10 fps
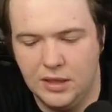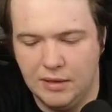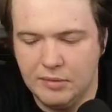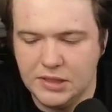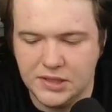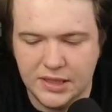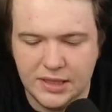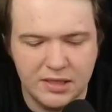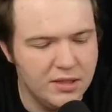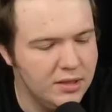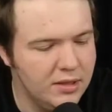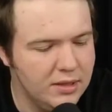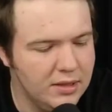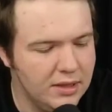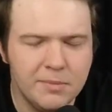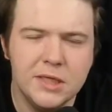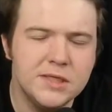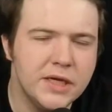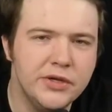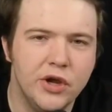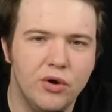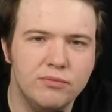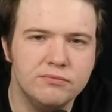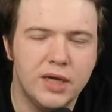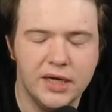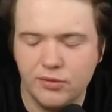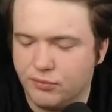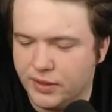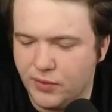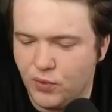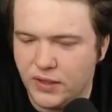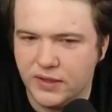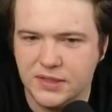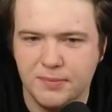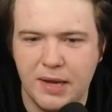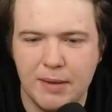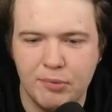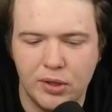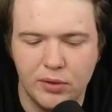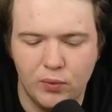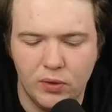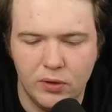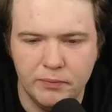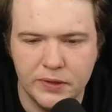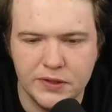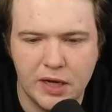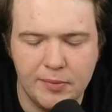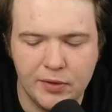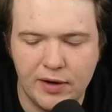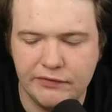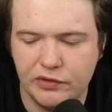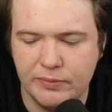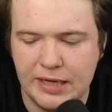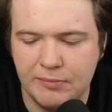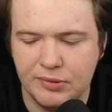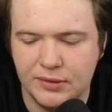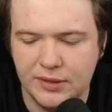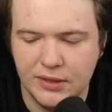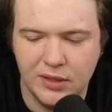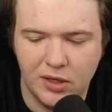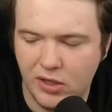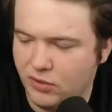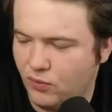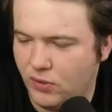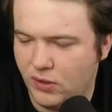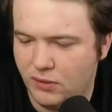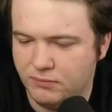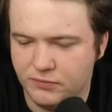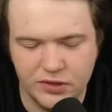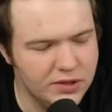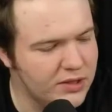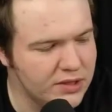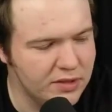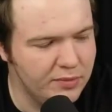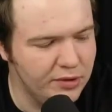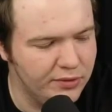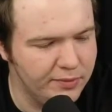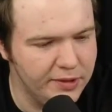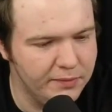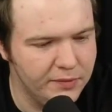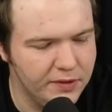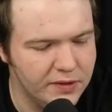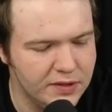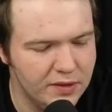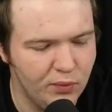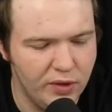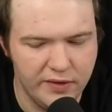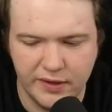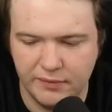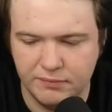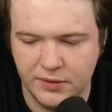I'm gonna say no. I don't really want this map on a wall. A topographical map on a wall just doesn't appeal to me in the same way that